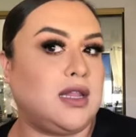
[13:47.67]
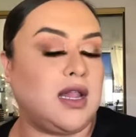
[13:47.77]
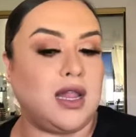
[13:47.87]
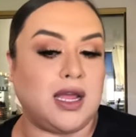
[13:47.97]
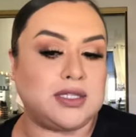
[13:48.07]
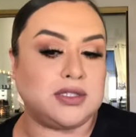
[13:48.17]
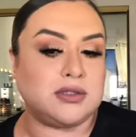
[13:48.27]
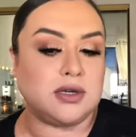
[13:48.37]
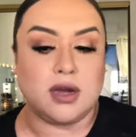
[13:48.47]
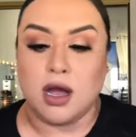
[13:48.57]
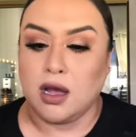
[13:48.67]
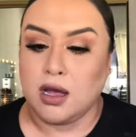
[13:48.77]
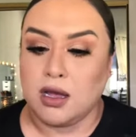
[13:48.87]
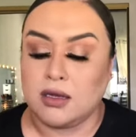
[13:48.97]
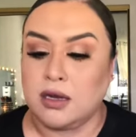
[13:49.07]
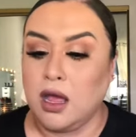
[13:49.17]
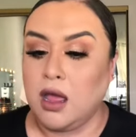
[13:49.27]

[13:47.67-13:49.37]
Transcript: The lashes are on